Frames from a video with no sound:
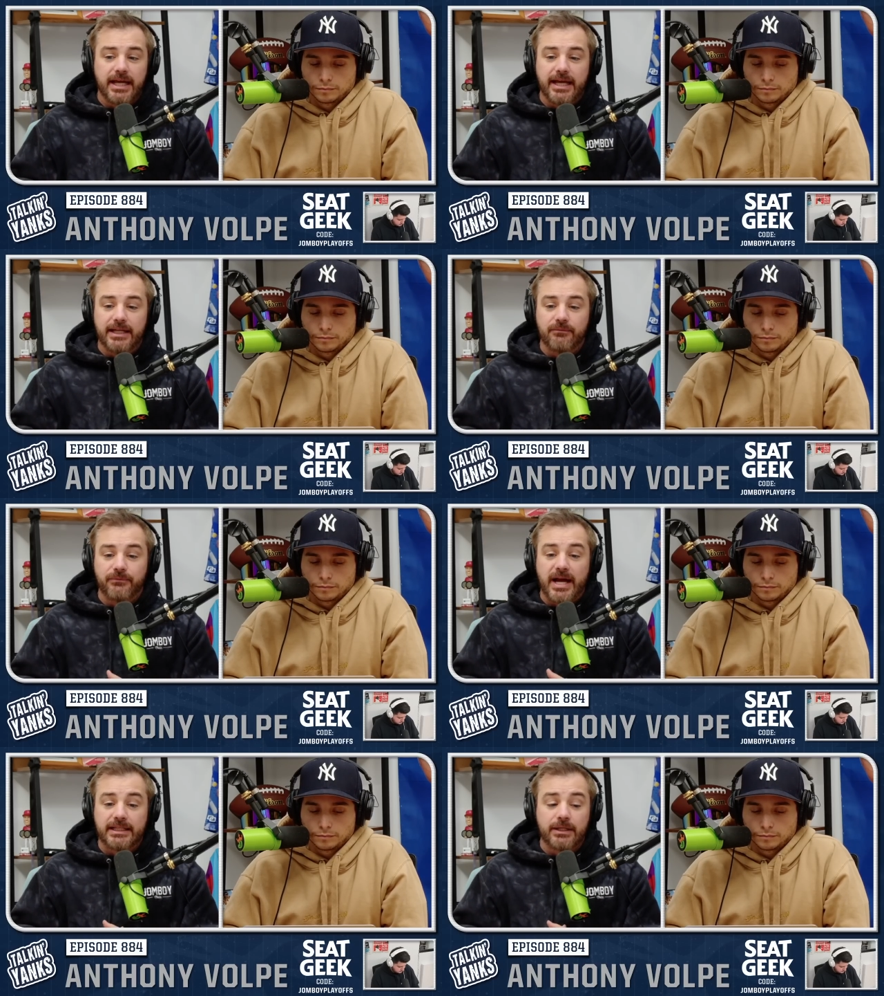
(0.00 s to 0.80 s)
Speaker 1: And
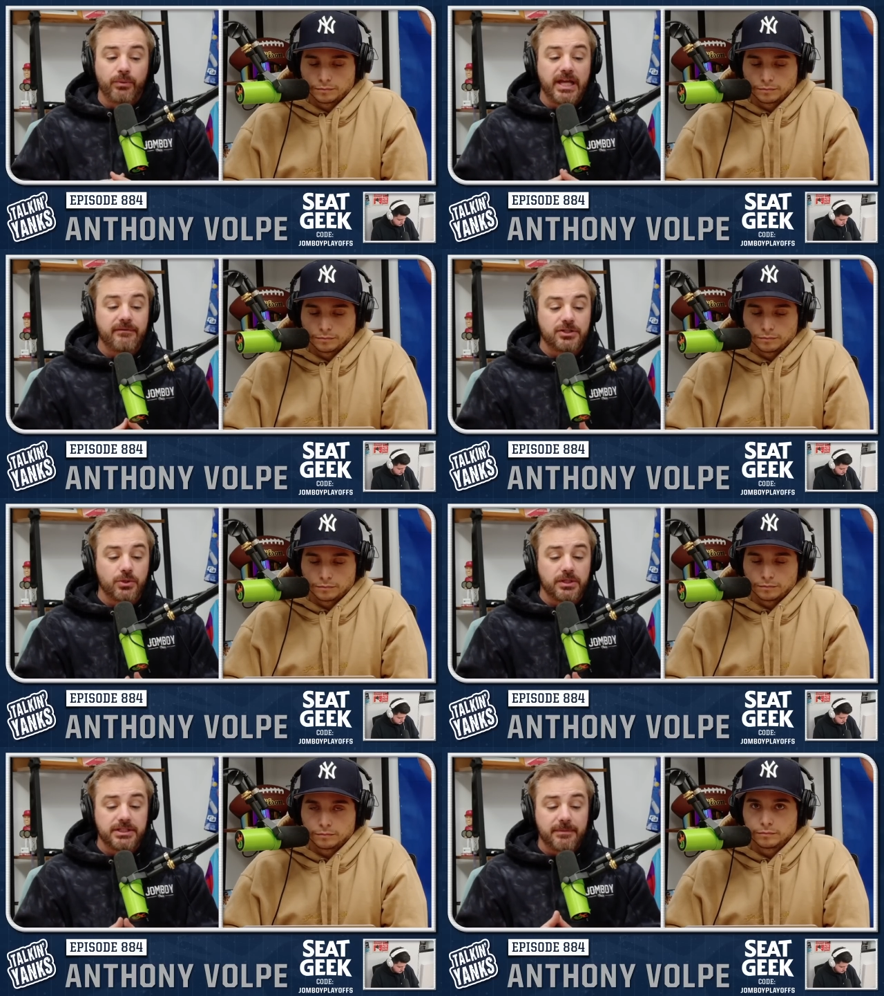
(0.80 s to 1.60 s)
finally, we have a
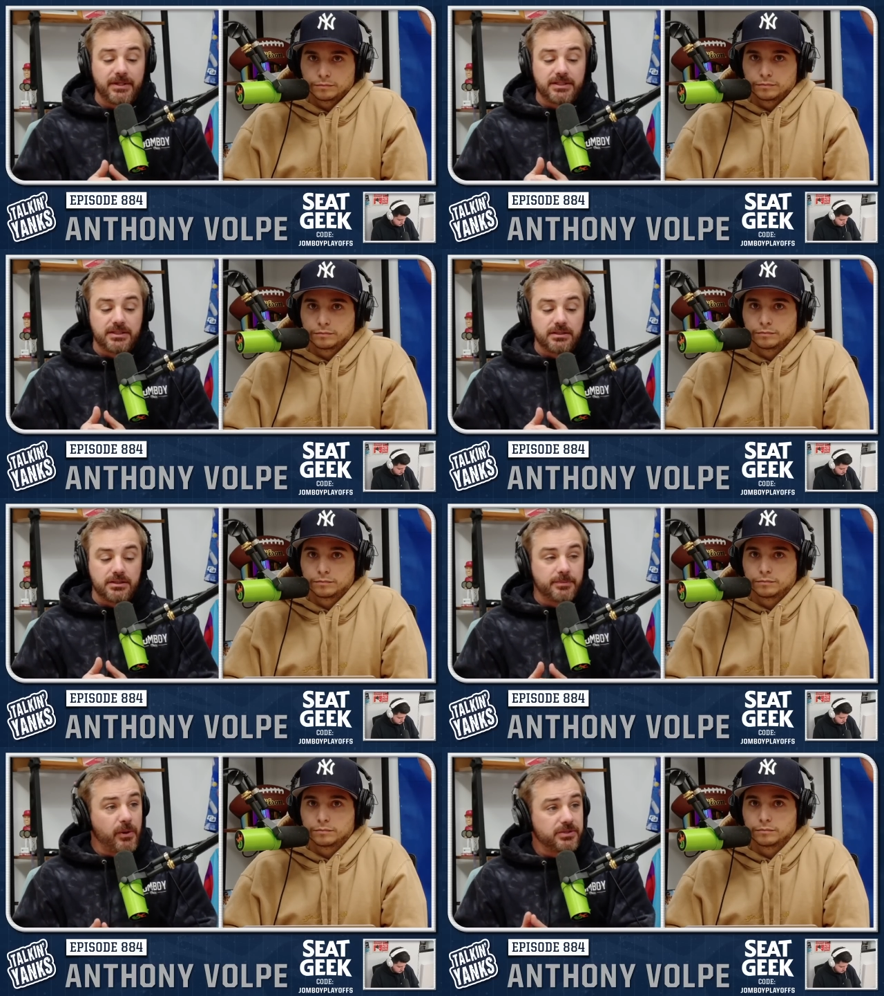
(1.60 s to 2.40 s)
shortstop that's
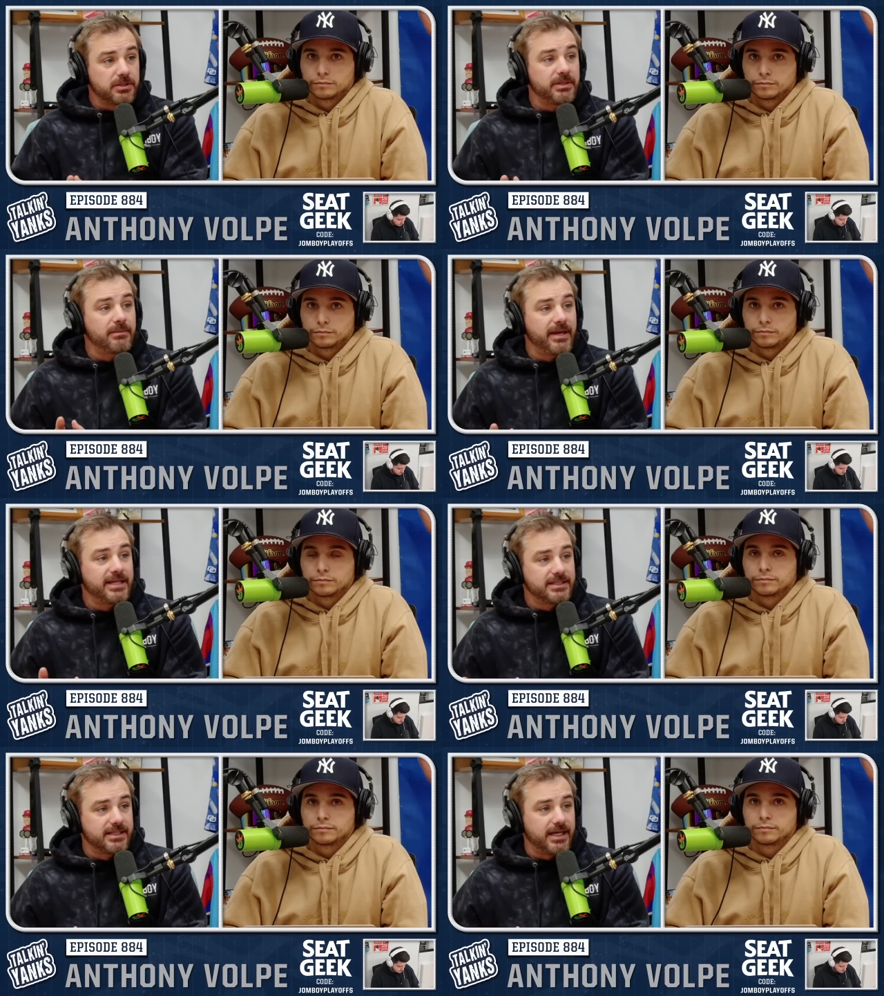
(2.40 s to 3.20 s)
supposed to be the
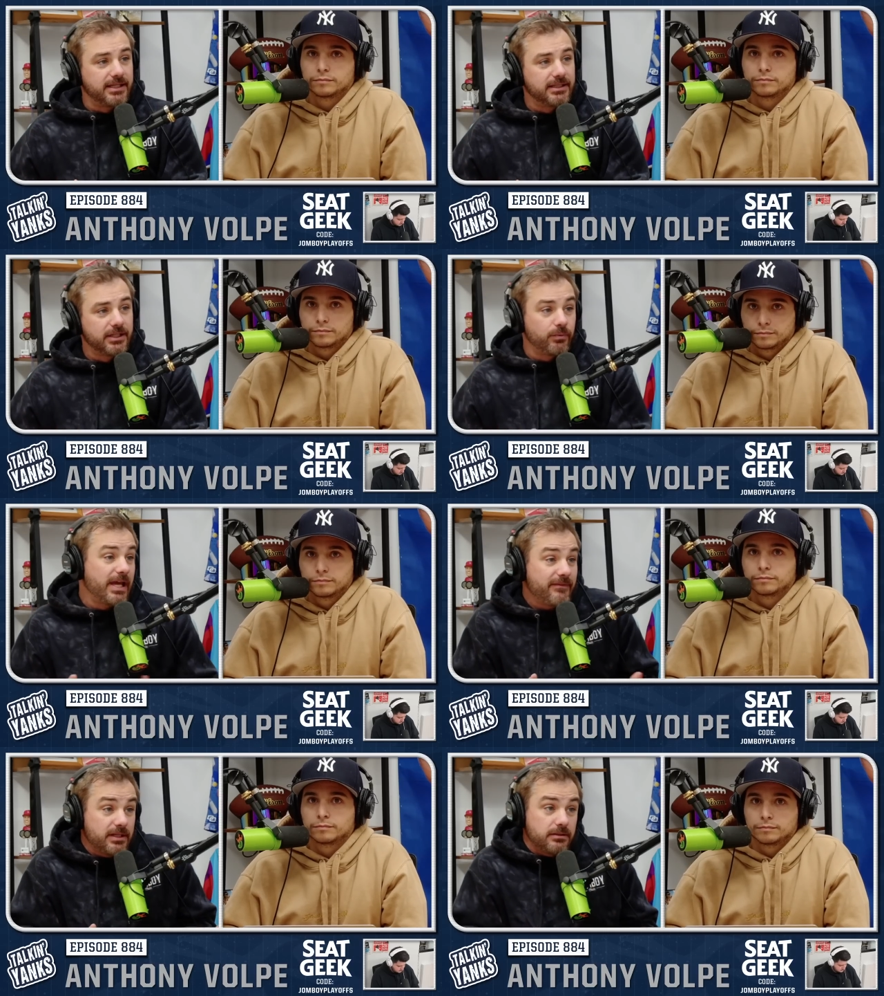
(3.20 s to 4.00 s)
mainstay. Like we
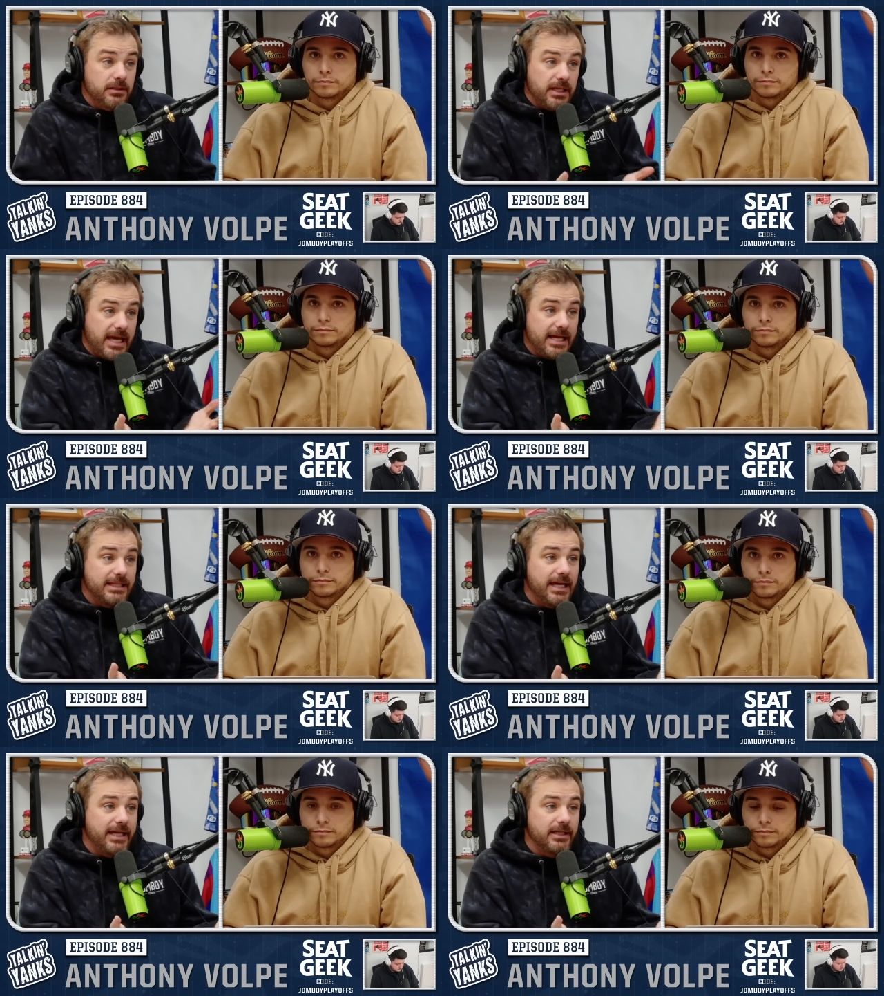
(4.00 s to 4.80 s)
haven't had
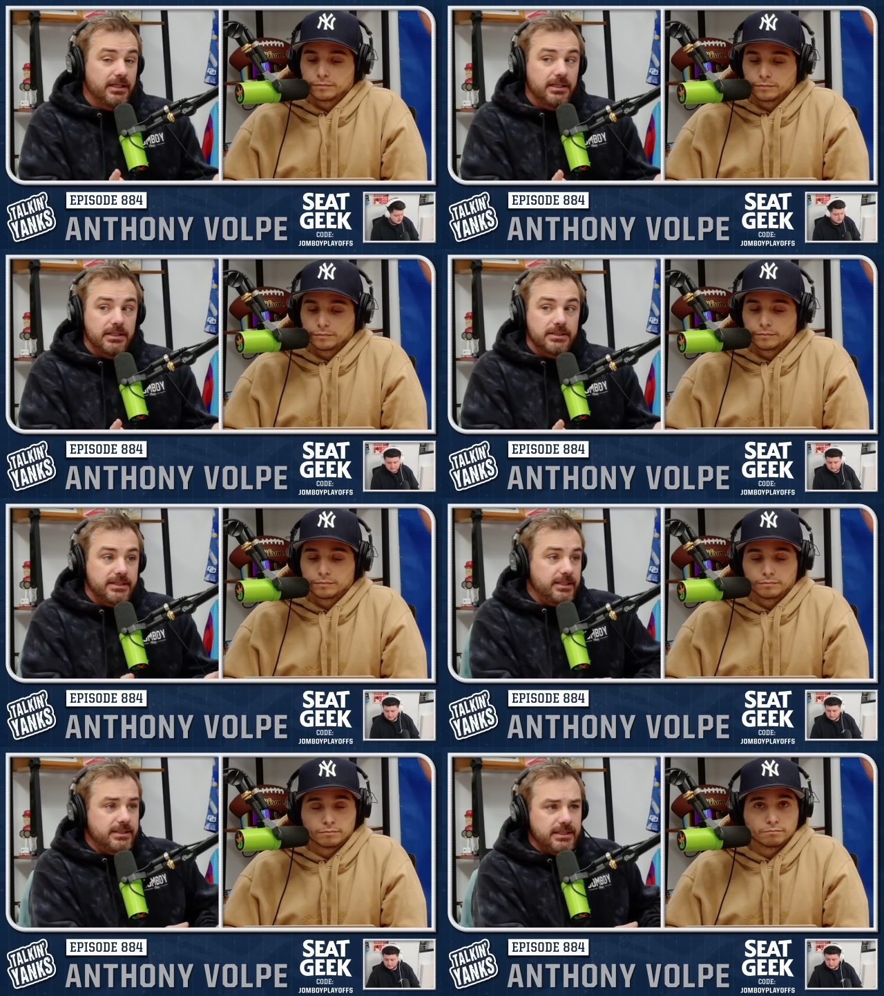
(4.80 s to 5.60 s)
that
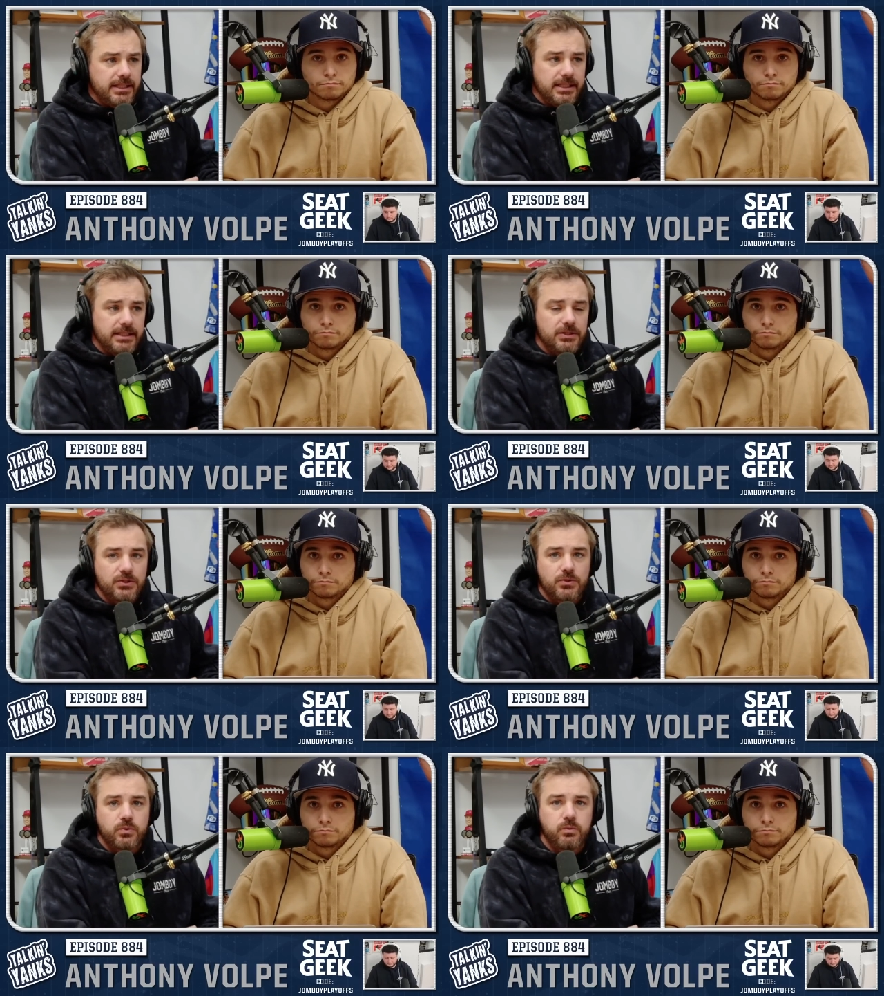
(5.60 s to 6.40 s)
since Didi in
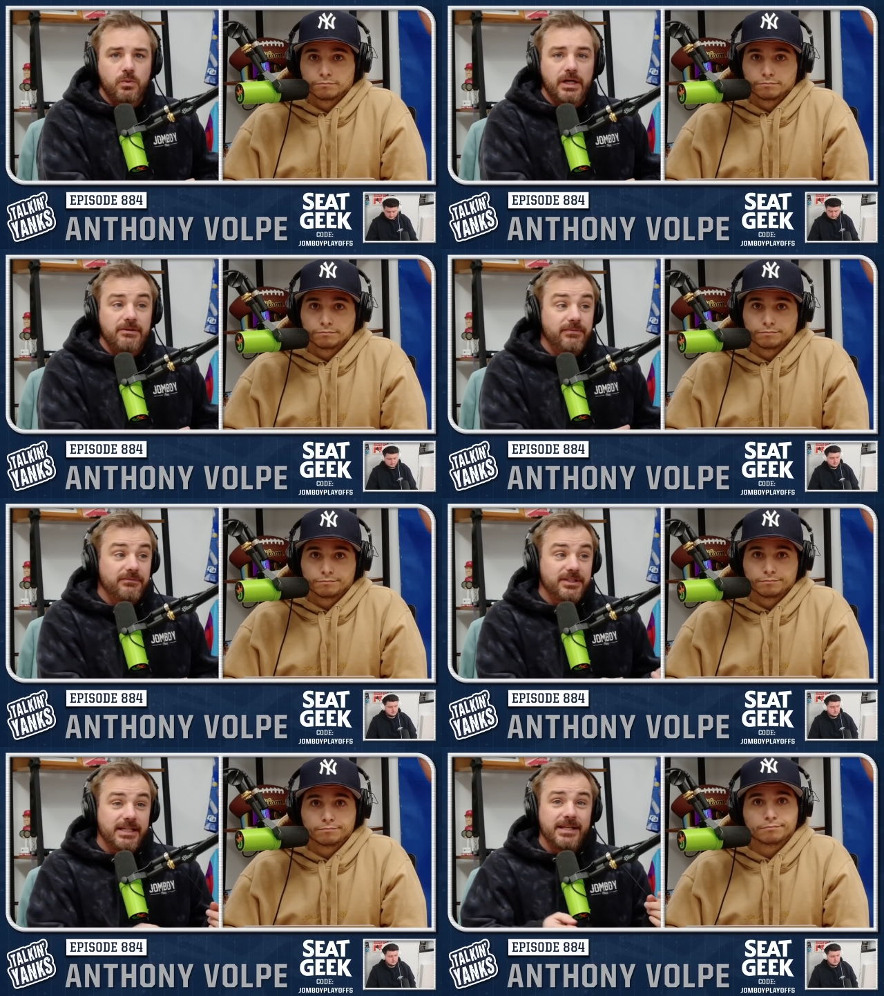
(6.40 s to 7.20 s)

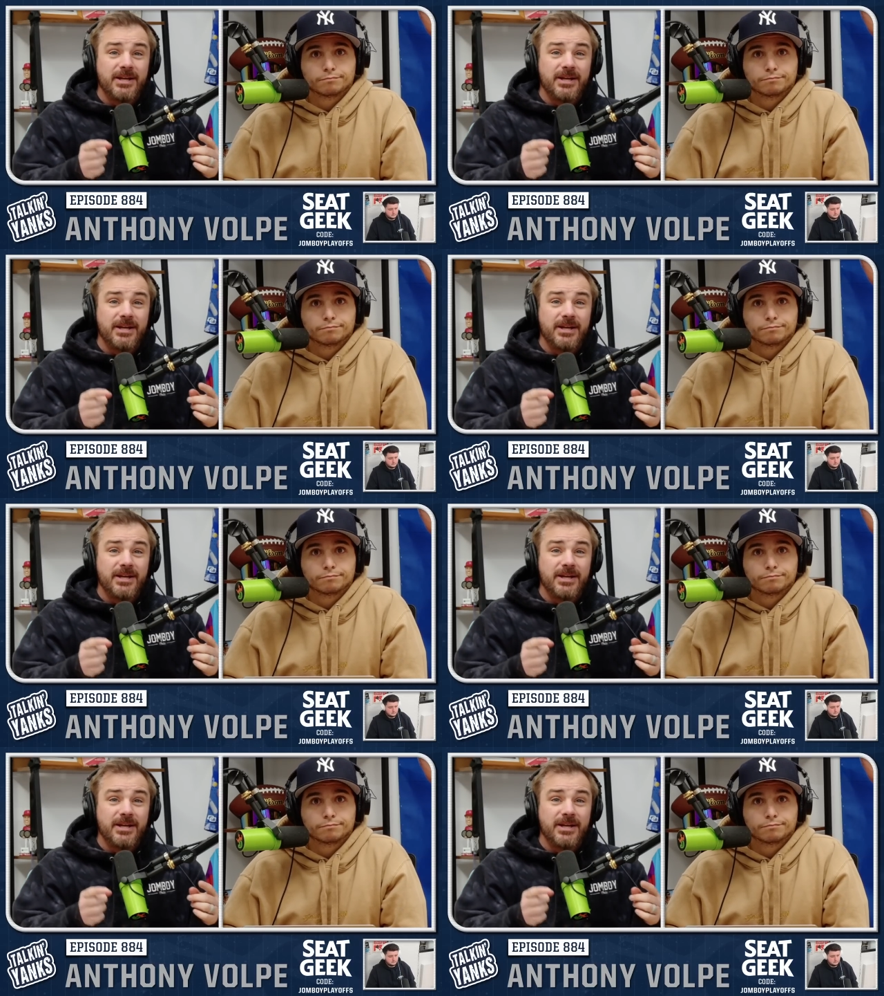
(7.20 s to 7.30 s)
2015.